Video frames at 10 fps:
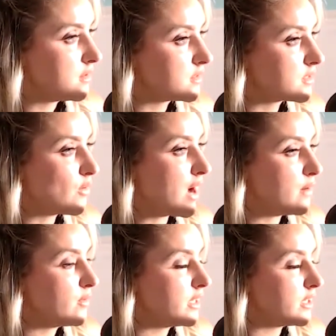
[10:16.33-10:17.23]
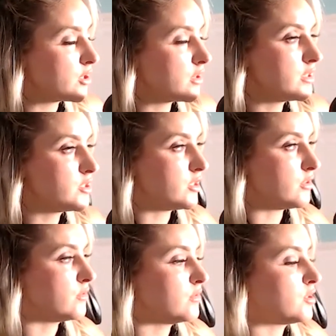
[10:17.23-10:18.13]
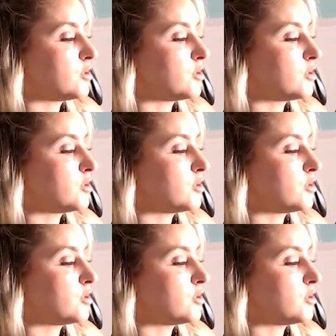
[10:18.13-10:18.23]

So I would encourage you